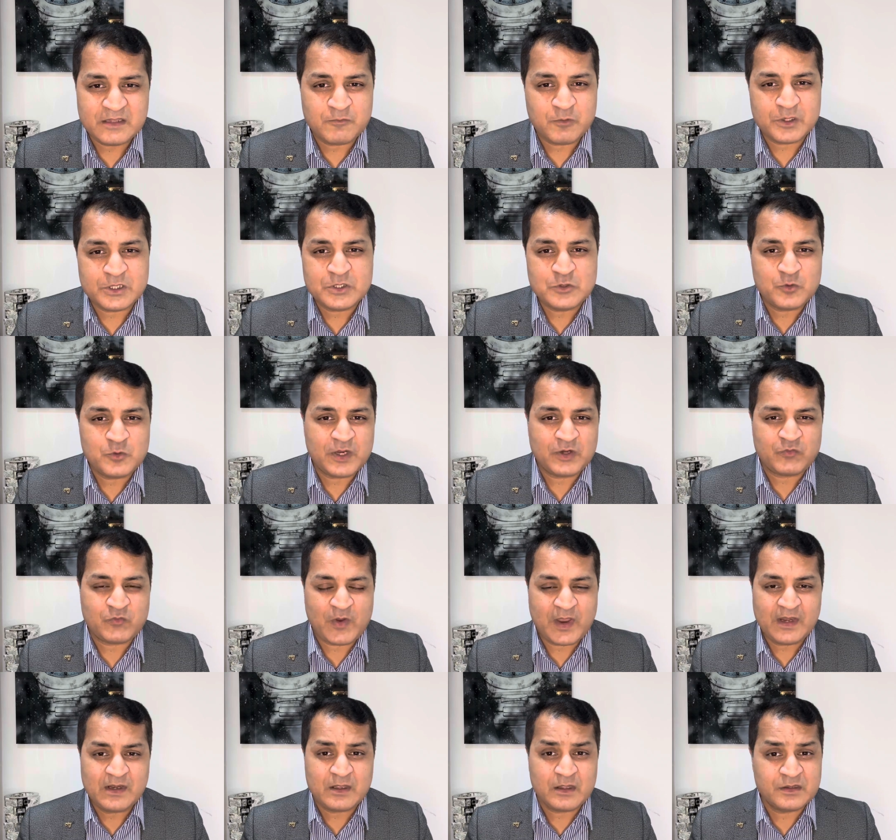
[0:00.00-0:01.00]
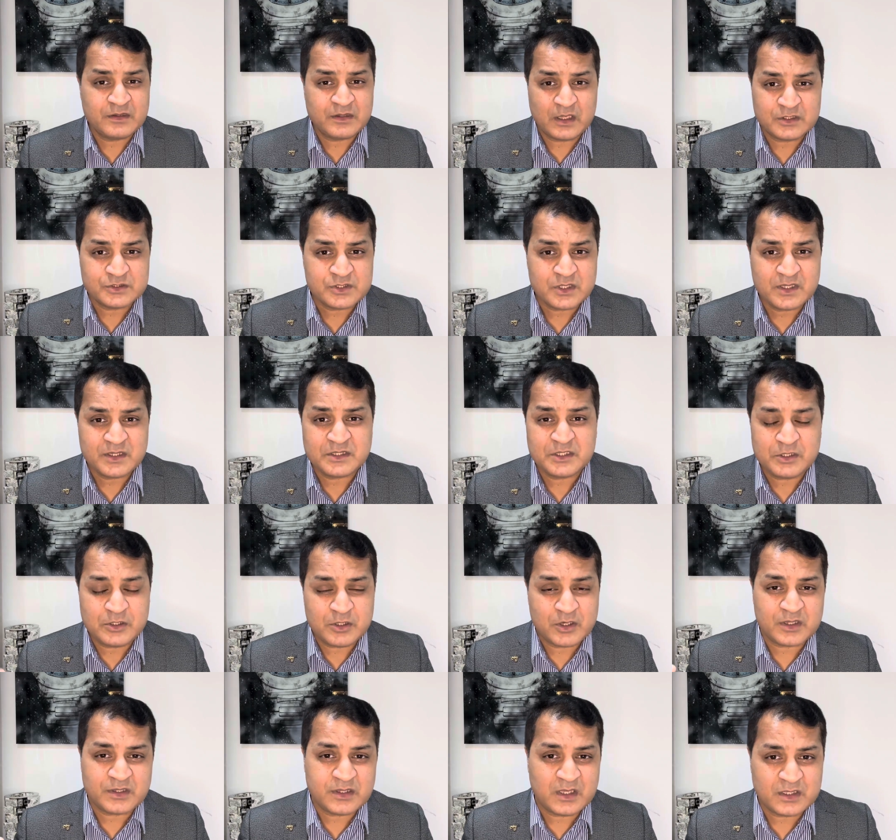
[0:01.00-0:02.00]
were UK trained consultants, senior
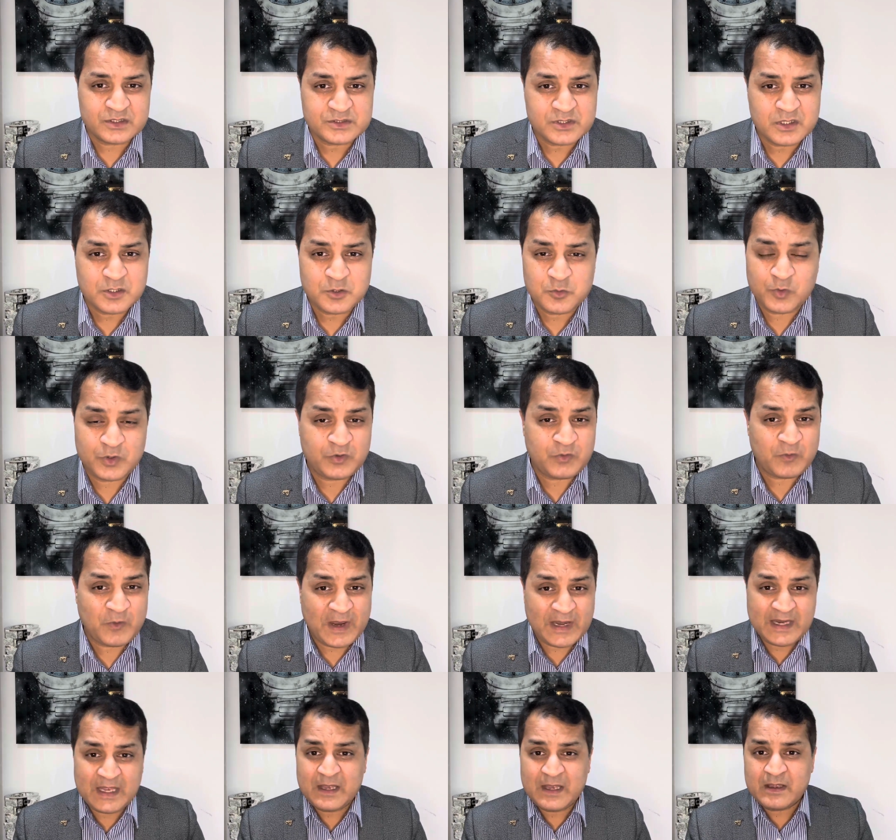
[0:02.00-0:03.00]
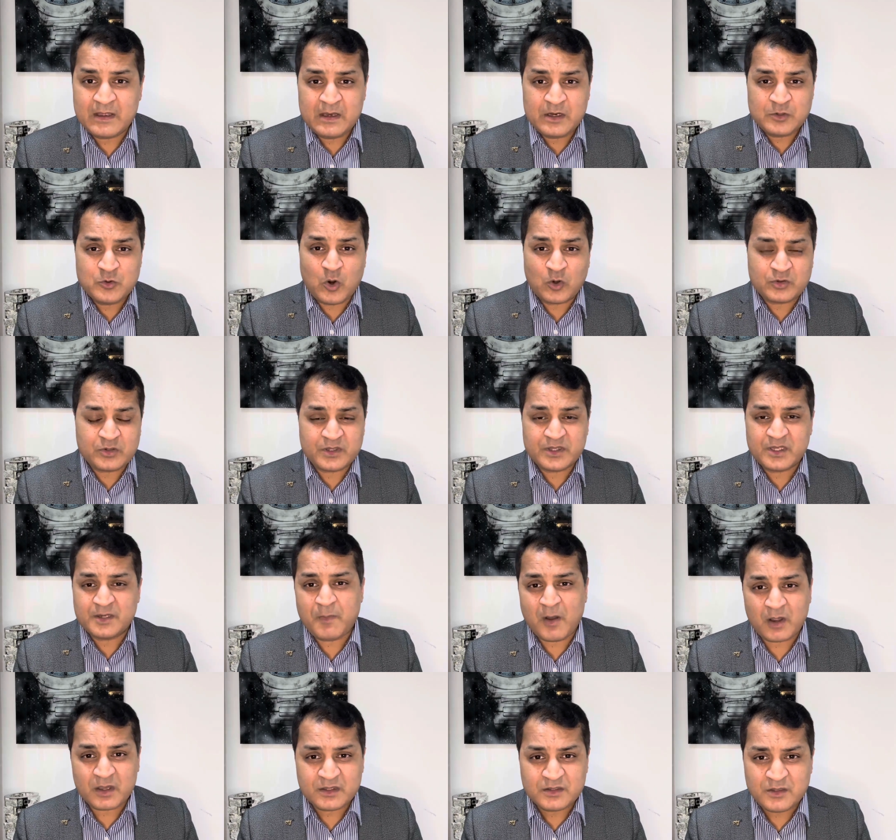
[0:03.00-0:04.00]
consultants who were training doctors in
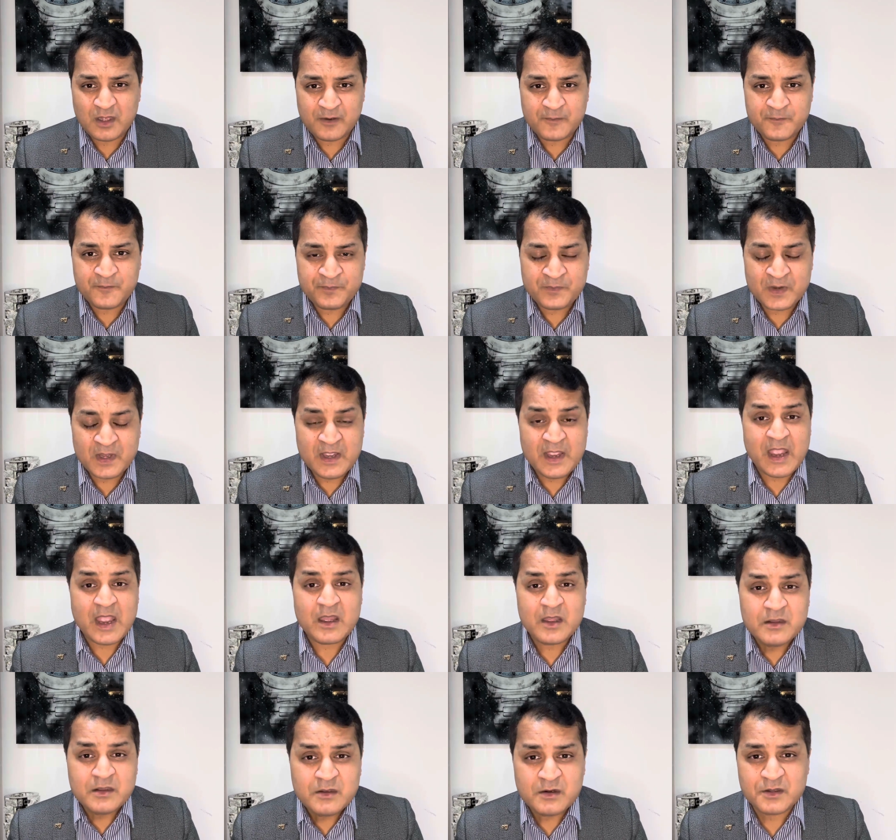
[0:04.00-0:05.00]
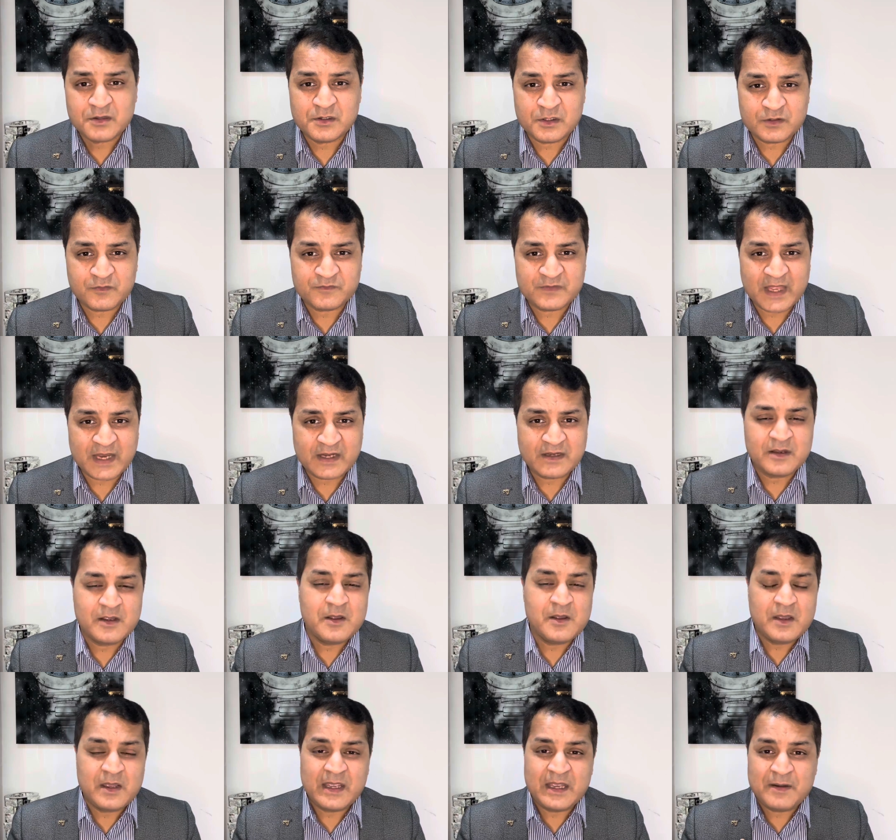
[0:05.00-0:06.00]
Pakistan. As a result of that,
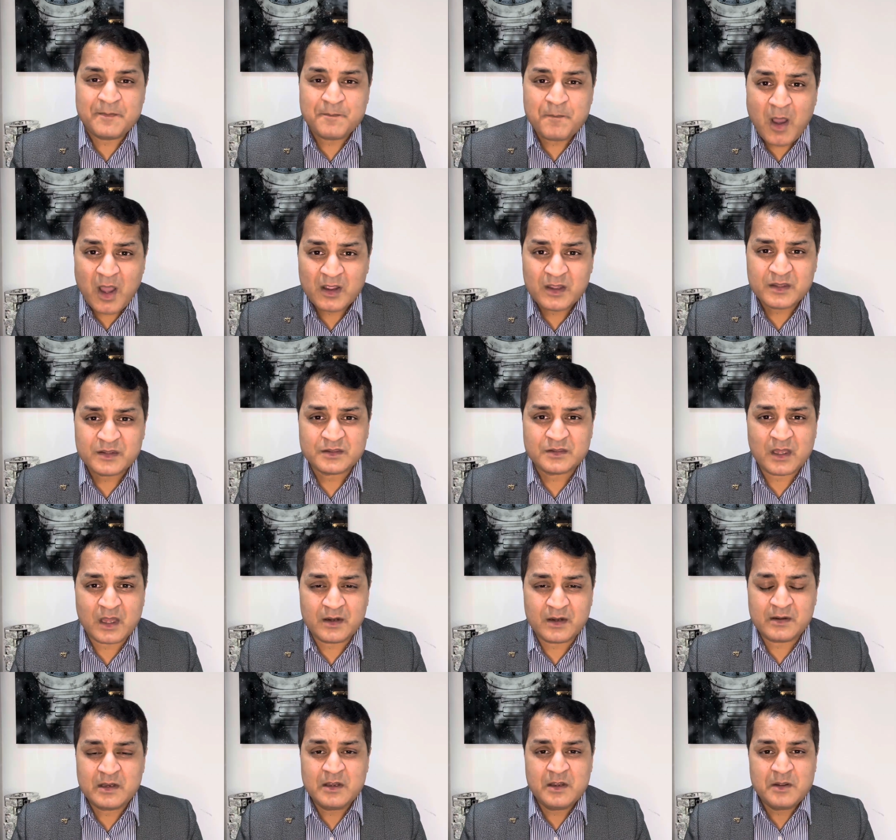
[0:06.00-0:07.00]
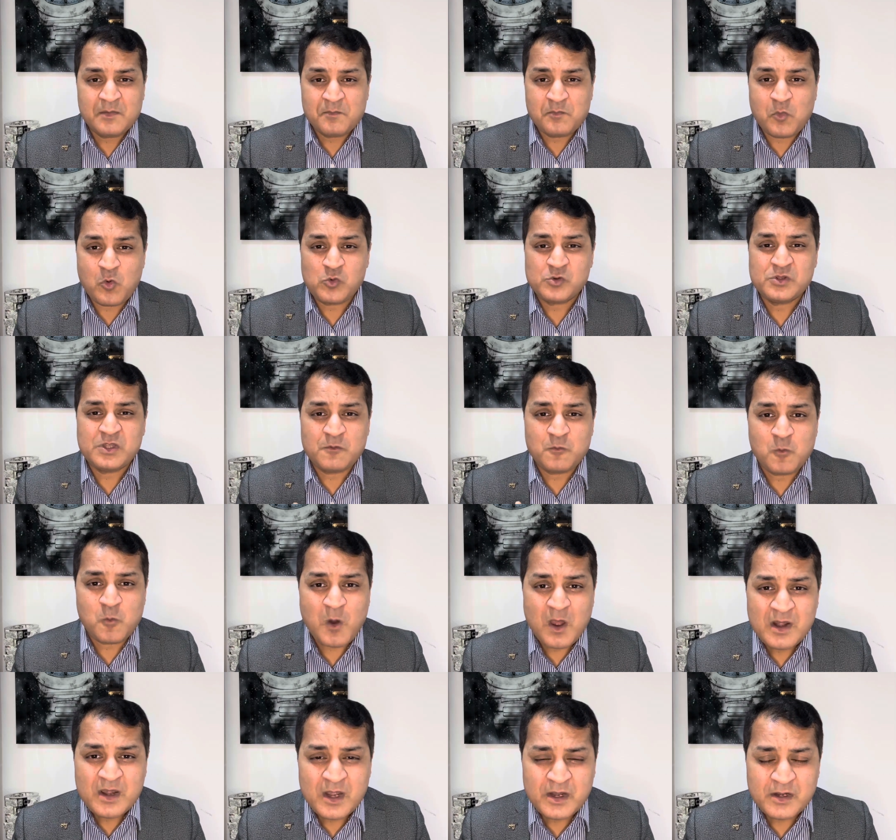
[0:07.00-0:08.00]
in Pakistan, more than
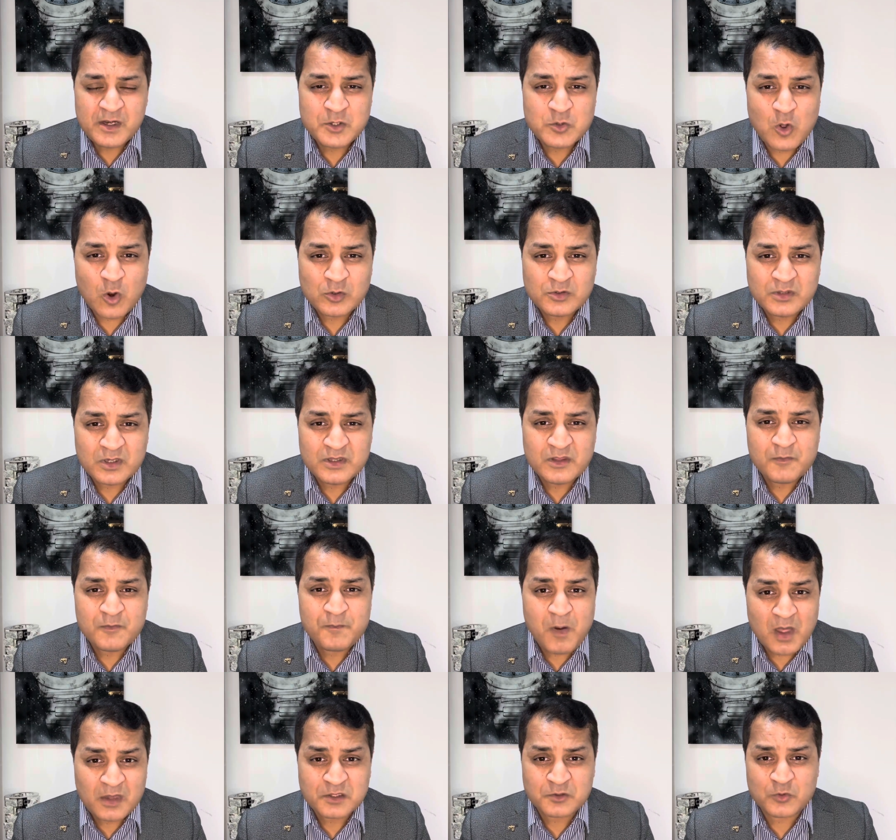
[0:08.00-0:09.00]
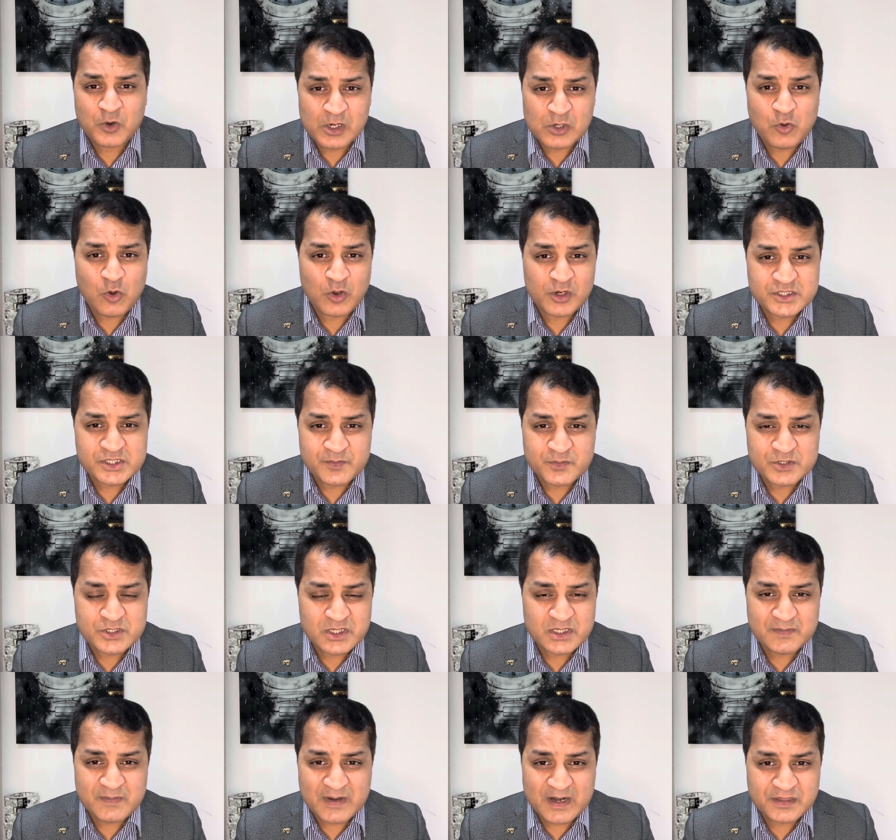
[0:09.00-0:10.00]
100 doctors have passed Royal College
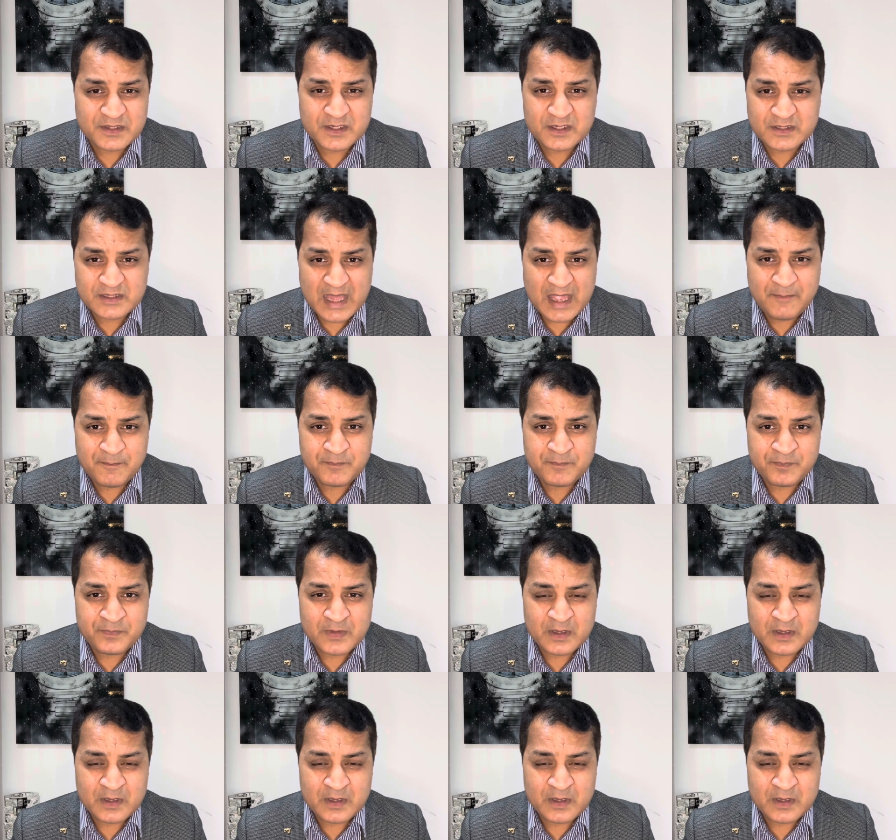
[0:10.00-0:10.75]
Emergency Medicine exam.